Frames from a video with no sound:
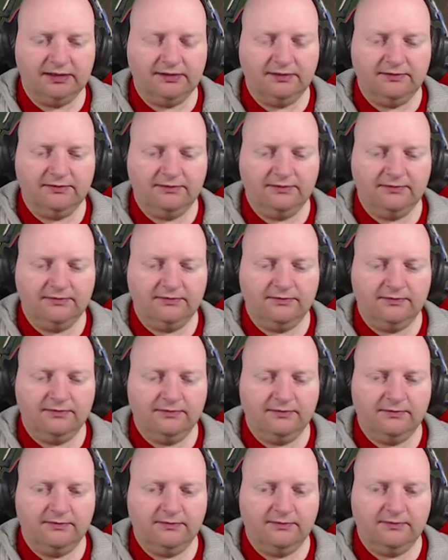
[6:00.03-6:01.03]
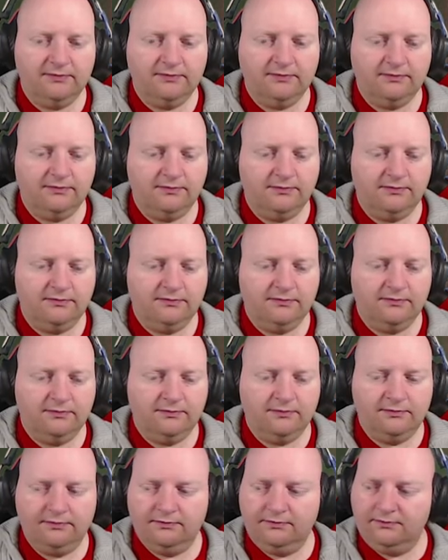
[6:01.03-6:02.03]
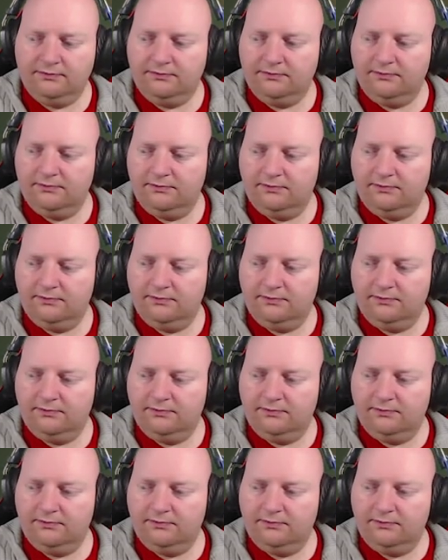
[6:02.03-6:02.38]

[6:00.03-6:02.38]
(silence)